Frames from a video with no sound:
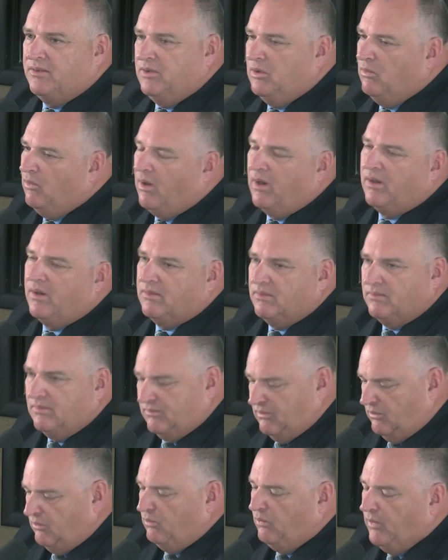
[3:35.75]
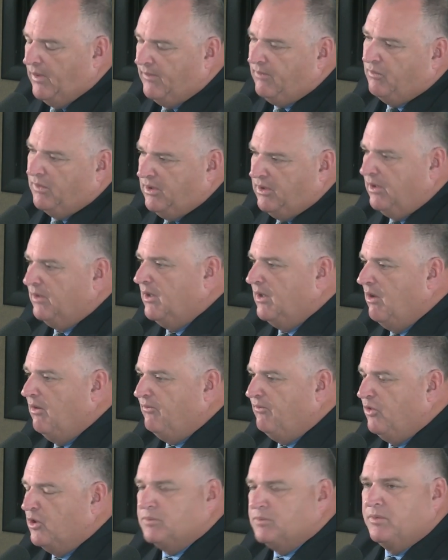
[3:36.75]
You work when you're in law
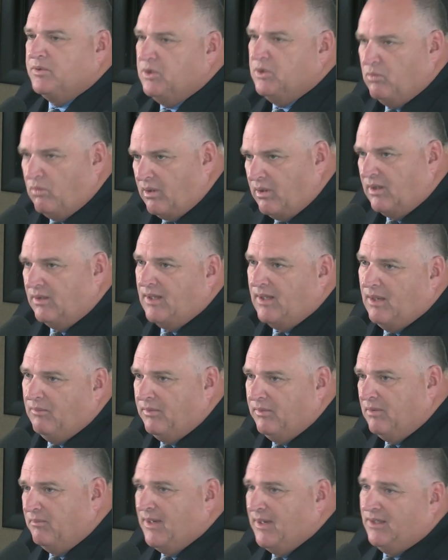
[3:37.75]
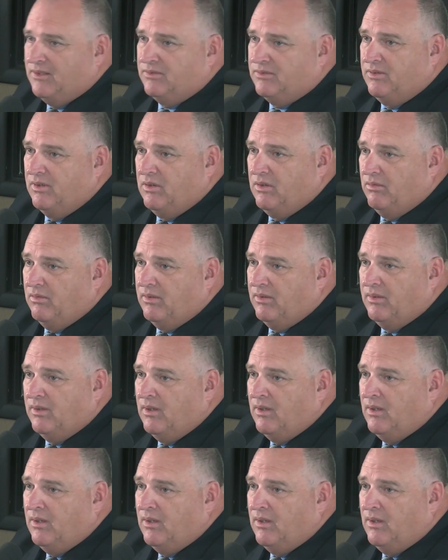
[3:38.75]
enforcement, you work a lot with the magistrate court,